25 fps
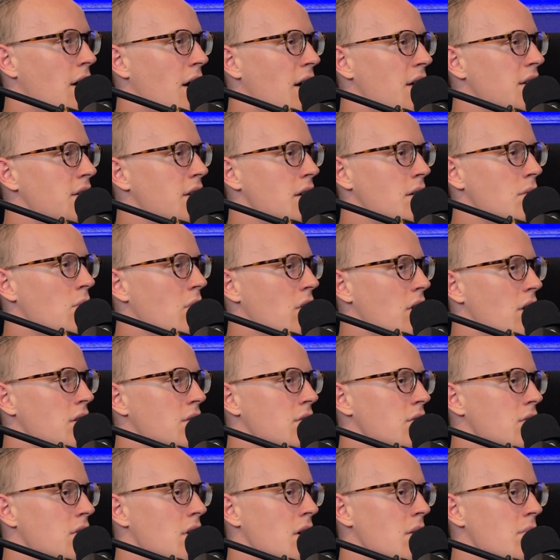didn't want to
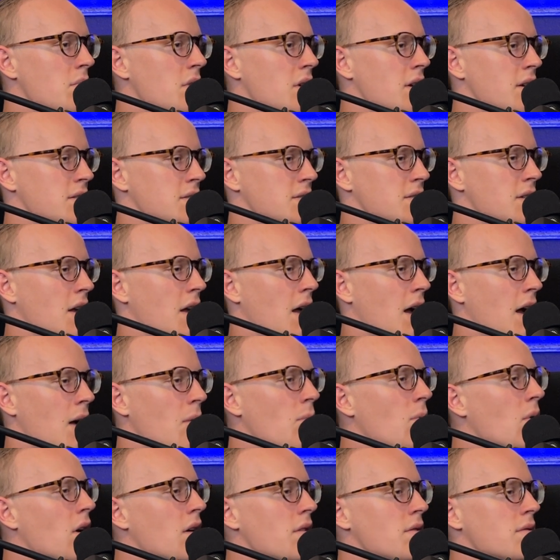do them because it's like, I
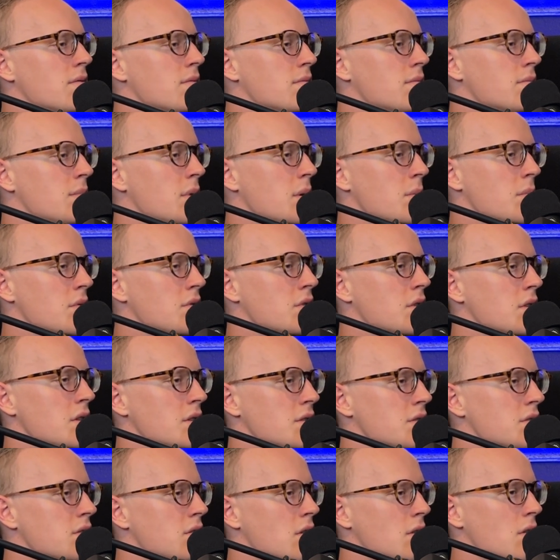want people to
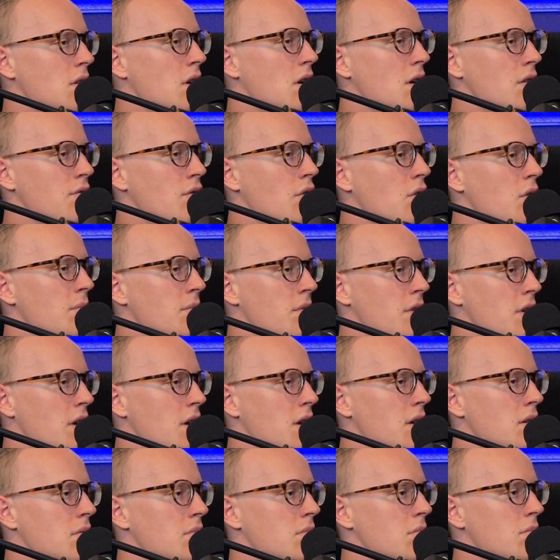listen to the long form
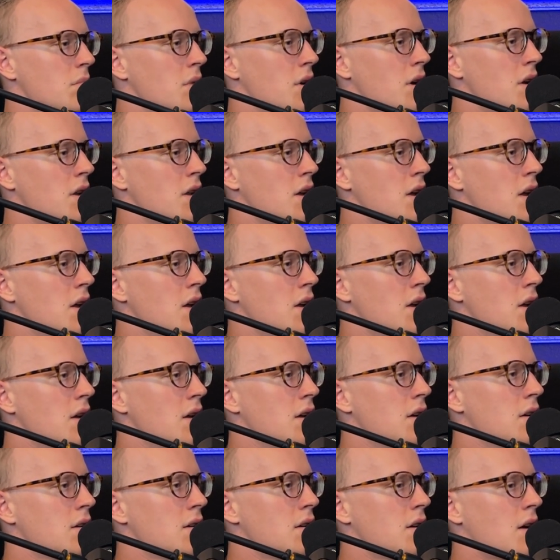thing, but
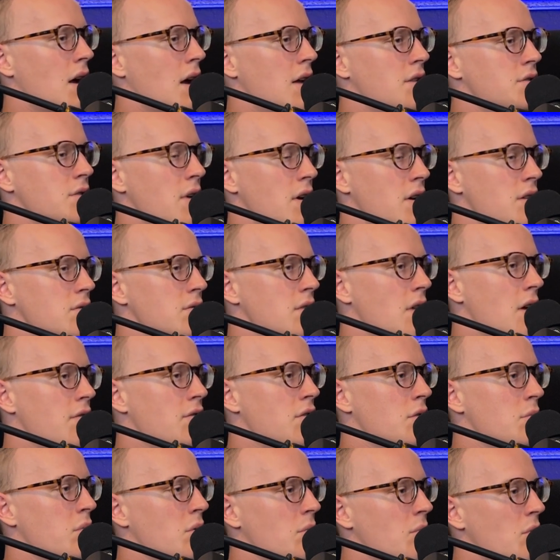I try to do
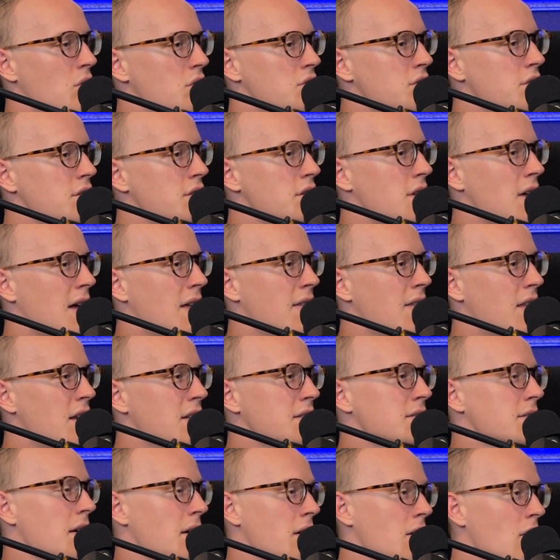that for promotion. And then
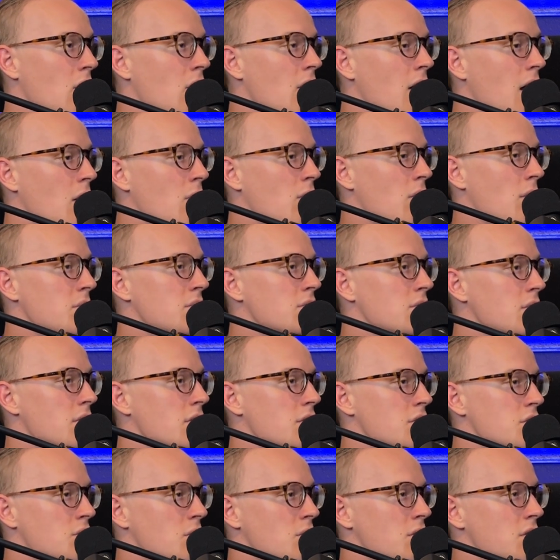it's like, okay, well, I'm doing
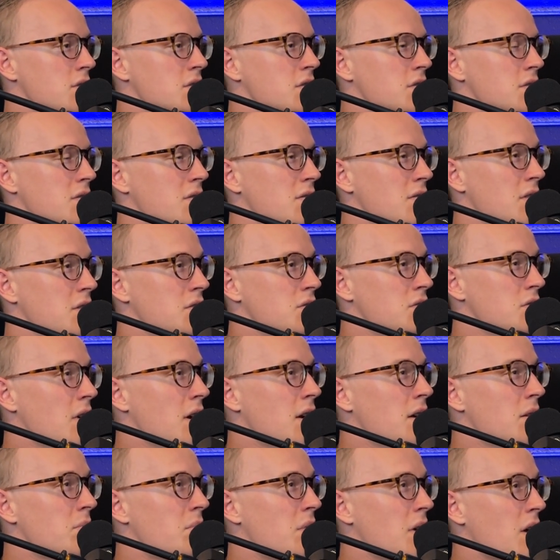the shorts. Let's
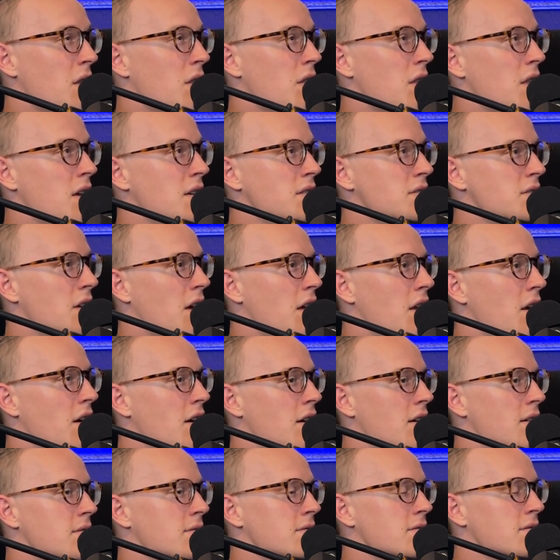try to pick things that
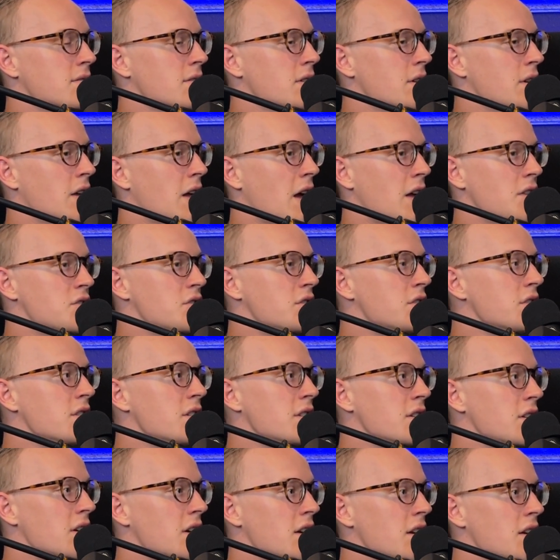are
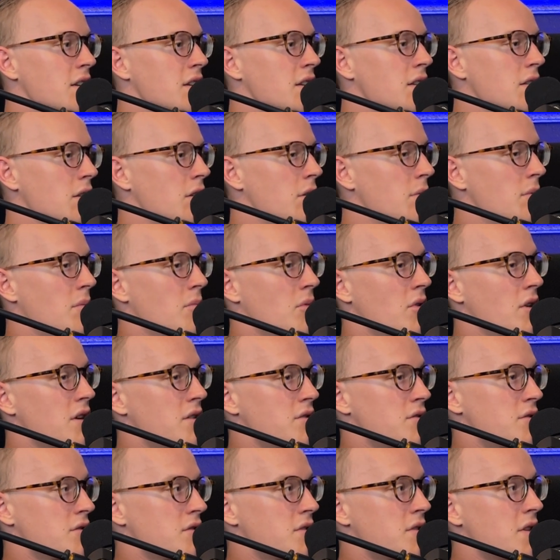catchy and a little bit more
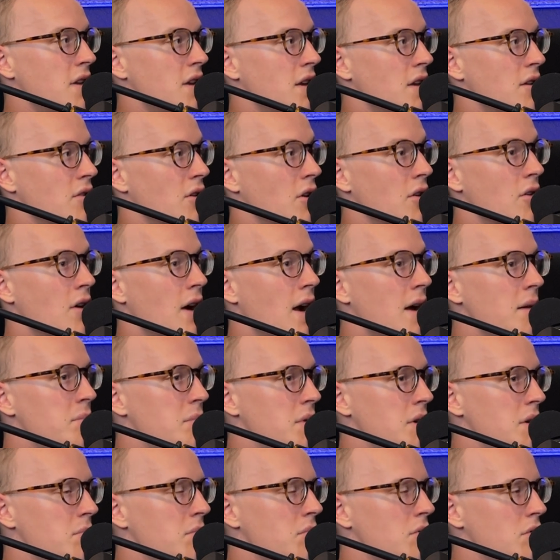interesting or grab
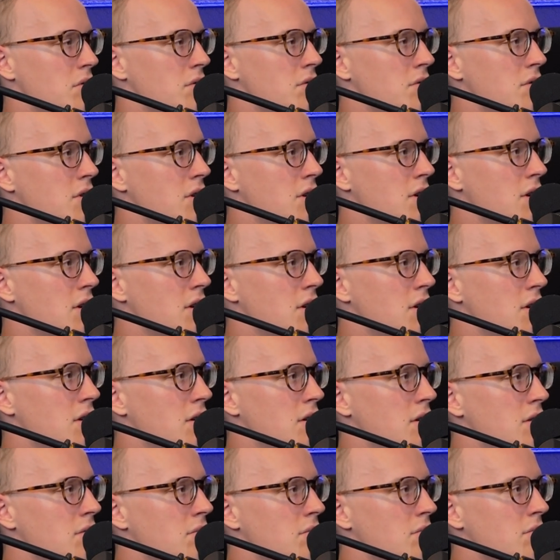people.
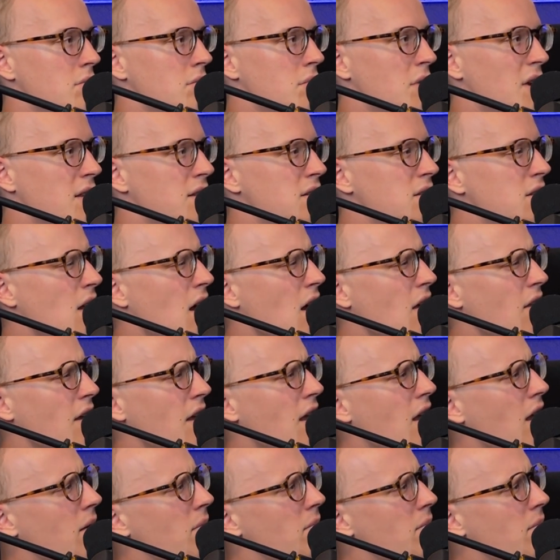But it's not like